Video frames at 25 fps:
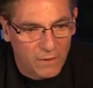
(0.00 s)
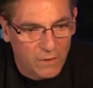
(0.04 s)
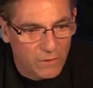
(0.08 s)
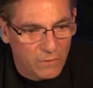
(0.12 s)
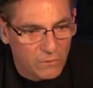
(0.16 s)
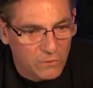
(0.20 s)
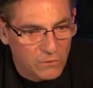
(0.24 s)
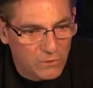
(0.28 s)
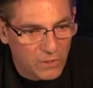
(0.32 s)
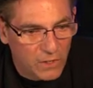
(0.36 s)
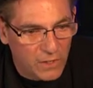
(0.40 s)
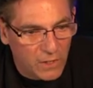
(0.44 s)

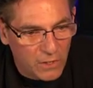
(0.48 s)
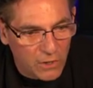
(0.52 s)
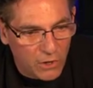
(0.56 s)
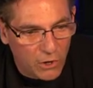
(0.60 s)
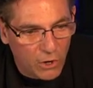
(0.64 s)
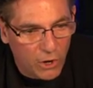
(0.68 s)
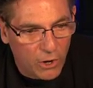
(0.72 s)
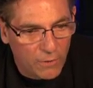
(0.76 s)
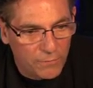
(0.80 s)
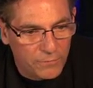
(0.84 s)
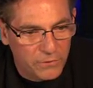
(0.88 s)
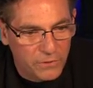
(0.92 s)
Sync
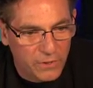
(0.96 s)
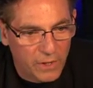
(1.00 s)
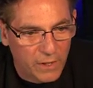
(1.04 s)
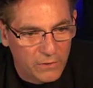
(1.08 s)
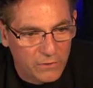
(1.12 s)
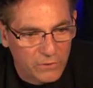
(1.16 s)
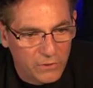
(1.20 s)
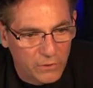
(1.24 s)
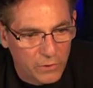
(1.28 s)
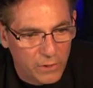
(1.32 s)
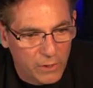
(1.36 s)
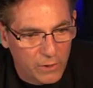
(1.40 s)

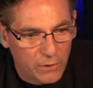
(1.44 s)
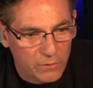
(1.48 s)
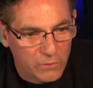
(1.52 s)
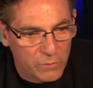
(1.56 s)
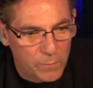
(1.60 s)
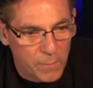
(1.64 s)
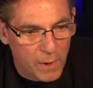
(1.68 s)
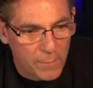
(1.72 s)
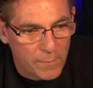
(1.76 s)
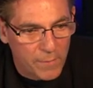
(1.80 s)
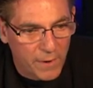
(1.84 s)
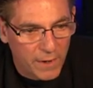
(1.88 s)
Offset. So
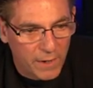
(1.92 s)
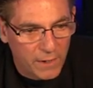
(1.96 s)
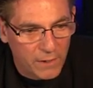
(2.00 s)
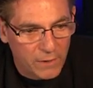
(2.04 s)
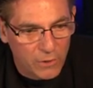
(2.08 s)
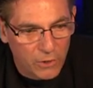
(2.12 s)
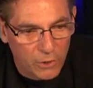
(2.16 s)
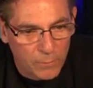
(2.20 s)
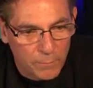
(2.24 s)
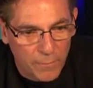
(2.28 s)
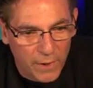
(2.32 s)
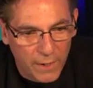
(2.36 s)
here's my
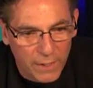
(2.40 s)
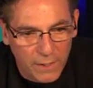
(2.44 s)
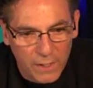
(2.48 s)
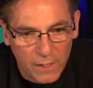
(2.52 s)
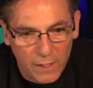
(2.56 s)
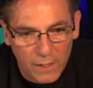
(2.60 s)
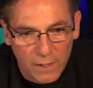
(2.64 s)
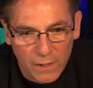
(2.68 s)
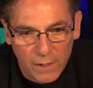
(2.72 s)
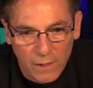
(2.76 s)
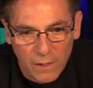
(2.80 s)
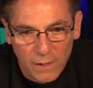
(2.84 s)
mic called
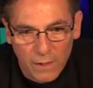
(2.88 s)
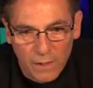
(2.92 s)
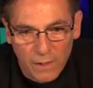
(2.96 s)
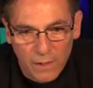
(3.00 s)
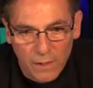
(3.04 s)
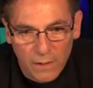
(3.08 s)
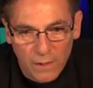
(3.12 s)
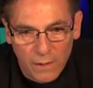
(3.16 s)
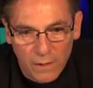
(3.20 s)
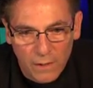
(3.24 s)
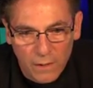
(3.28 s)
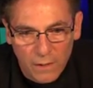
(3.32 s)
Mikey,
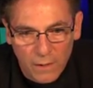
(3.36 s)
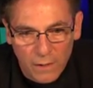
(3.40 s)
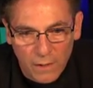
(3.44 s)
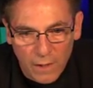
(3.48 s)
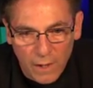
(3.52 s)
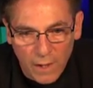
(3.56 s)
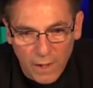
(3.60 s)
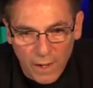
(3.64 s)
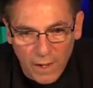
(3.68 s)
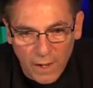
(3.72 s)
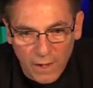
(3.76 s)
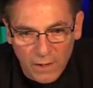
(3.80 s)

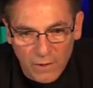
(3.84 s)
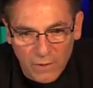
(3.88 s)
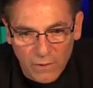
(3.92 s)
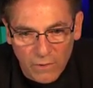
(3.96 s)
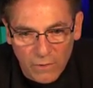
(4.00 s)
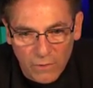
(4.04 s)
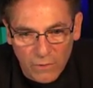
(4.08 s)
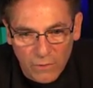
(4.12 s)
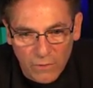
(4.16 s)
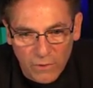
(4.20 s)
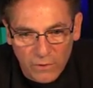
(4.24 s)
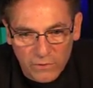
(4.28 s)
and
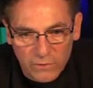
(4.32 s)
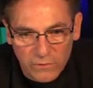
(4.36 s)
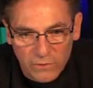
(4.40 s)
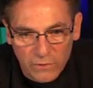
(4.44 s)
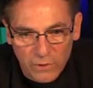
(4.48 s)
this